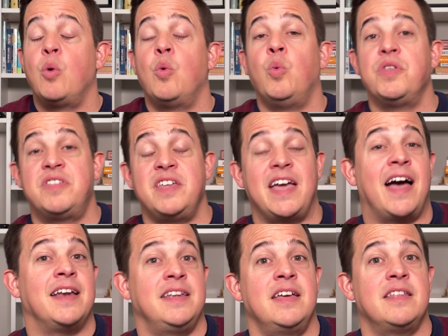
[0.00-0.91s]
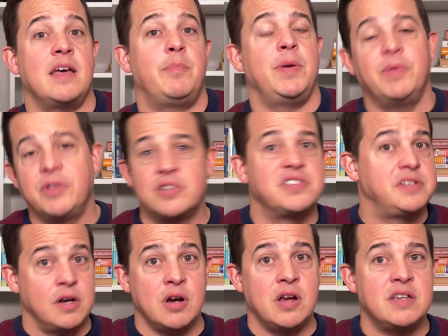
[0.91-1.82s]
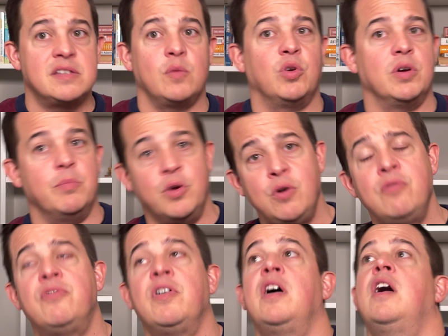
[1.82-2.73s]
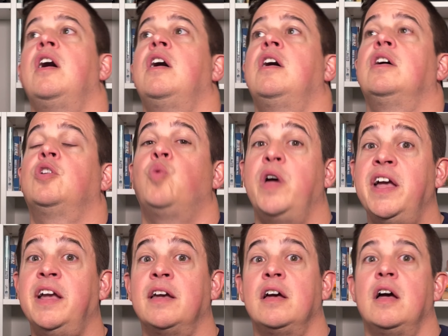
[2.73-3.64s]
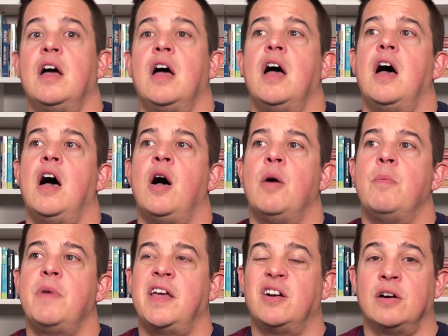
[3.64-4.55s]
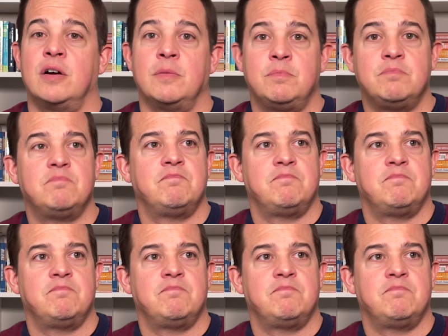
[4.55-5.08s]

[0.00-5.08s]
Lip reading: with the idea that people that are serious and want to move quick, and are